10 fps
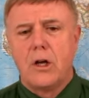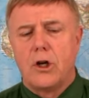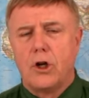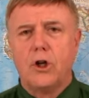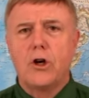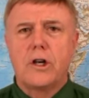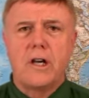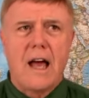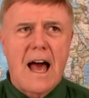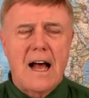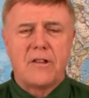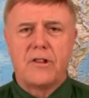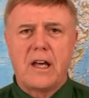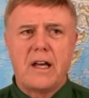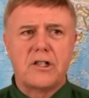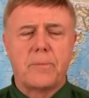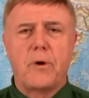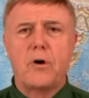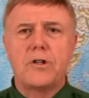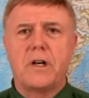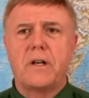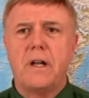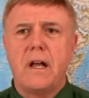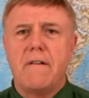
You look at the supposed